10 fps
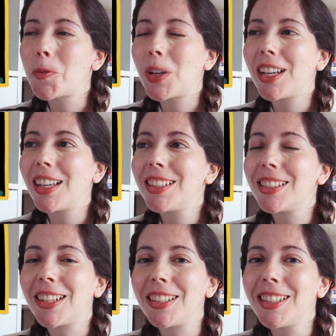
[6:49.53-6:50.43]
when I
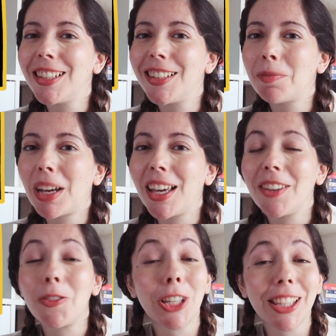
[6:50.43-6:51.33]
started
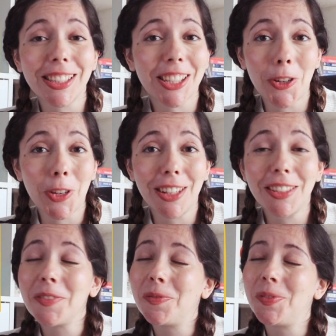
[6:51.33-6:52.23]
my freelance career.